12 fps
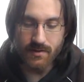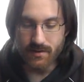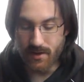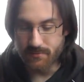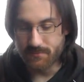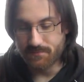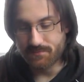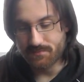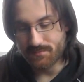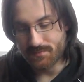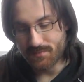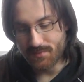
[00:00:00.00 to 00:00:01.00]
Now,
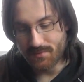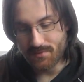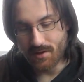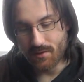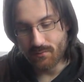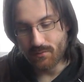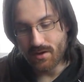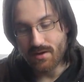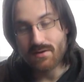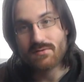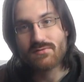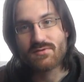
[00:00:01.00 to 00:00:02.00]
we
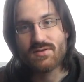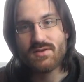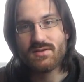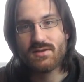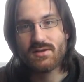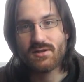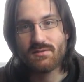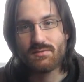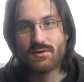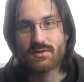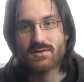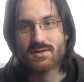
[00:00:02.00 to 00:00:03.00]
have this little
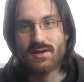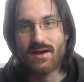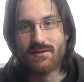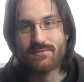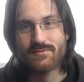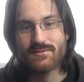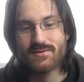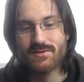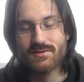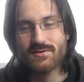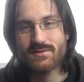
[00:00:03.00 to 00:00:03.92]
box left.